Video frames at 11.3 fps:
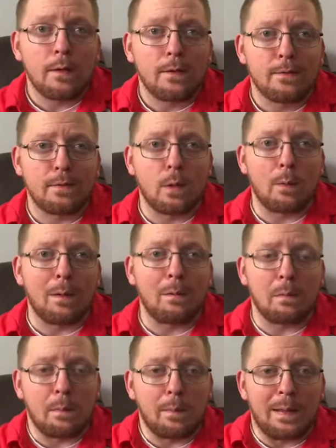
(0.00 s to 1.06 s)
So it
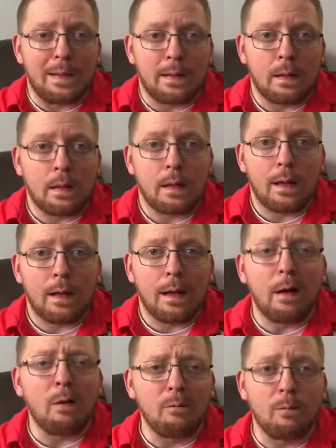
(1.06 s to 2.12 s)
would be
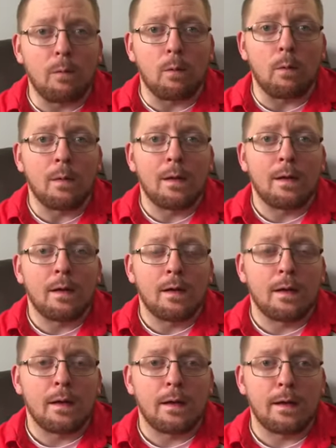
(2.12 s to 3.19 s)
helpful
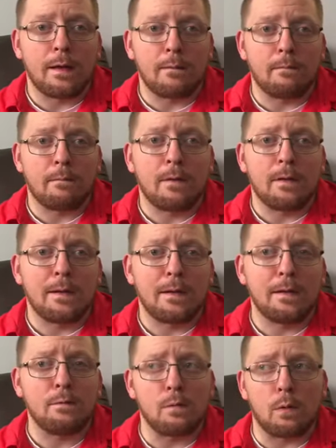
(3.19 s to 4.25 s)
if
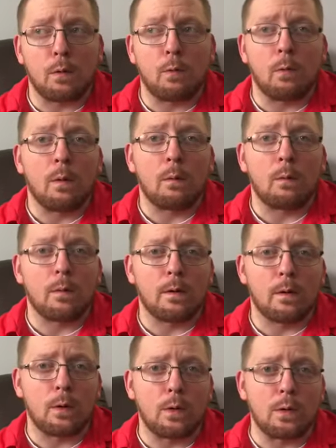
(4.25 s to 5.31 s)
Hero
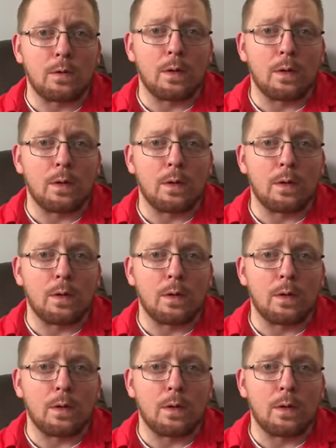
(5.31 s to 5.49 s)
could